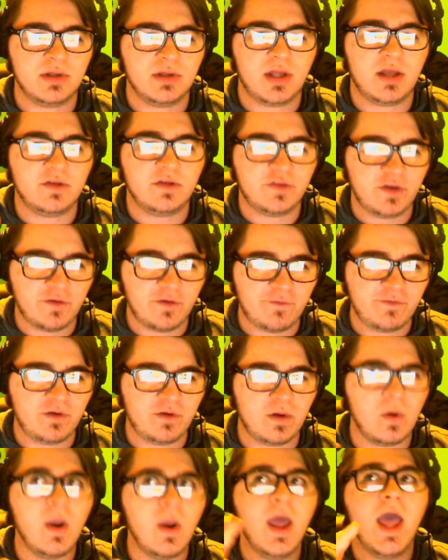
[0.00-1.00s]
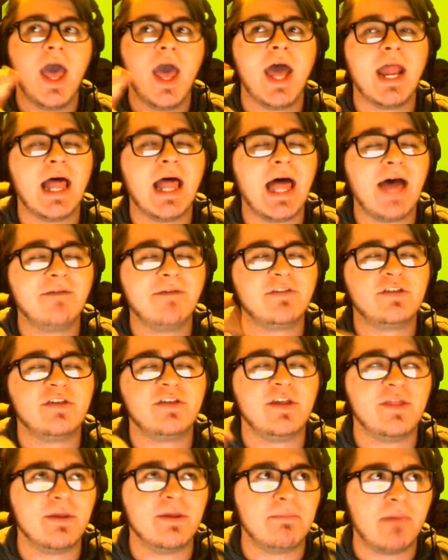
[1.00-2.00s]
I'll say a few. And I'll have to say
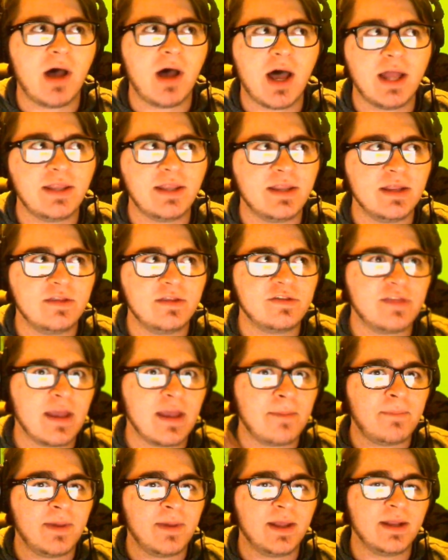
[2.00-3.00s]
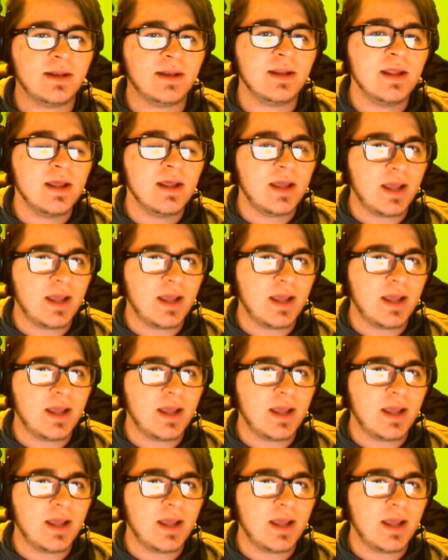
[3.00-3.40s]
the mod did step in